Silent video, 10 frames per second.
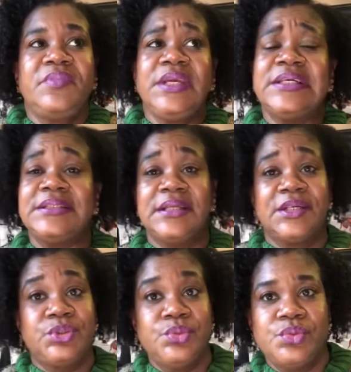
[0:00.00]
It's not
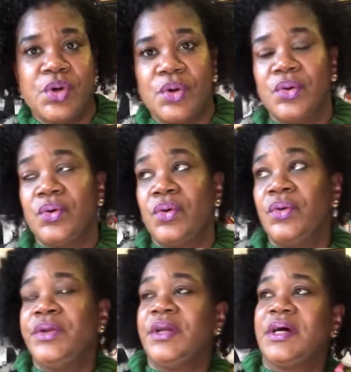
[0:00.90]
too
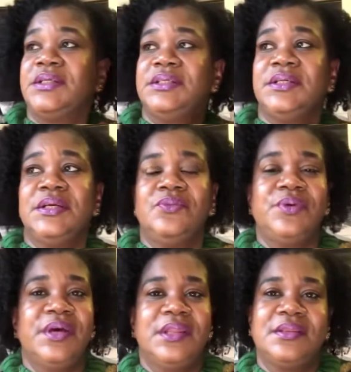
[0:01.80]
cold. You're not dealing
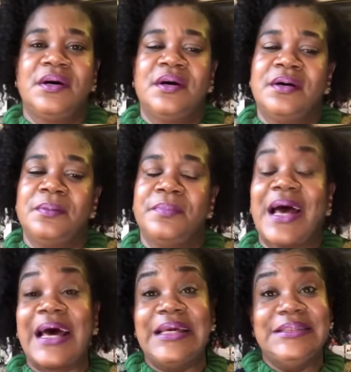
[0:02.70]
with
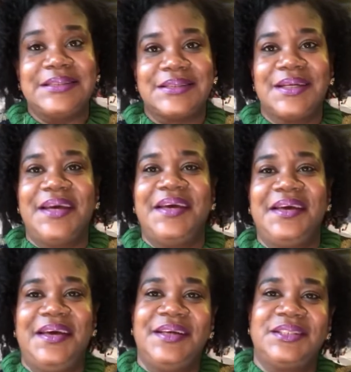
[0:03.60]
ice.
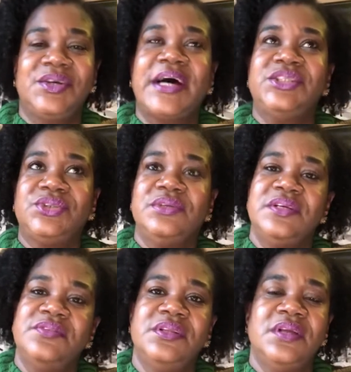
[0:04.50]
It's not. I do
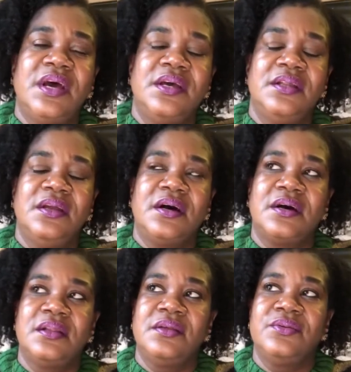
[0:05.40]
live in
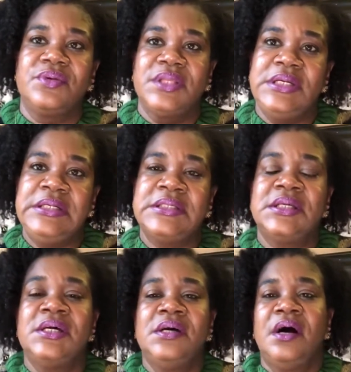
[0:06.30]
the Northeast,
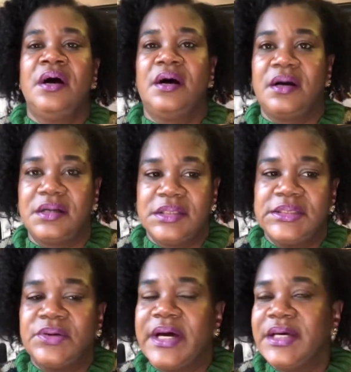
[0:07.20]

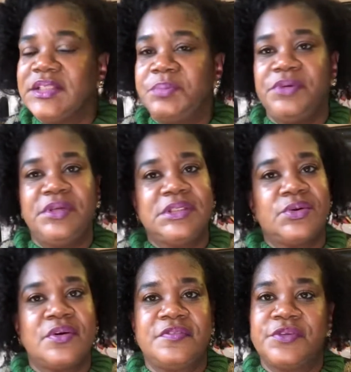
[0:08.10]
so I experience
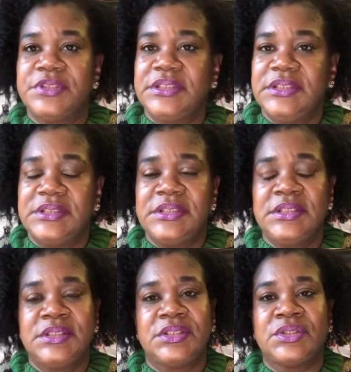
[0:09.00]
all 4 seasons.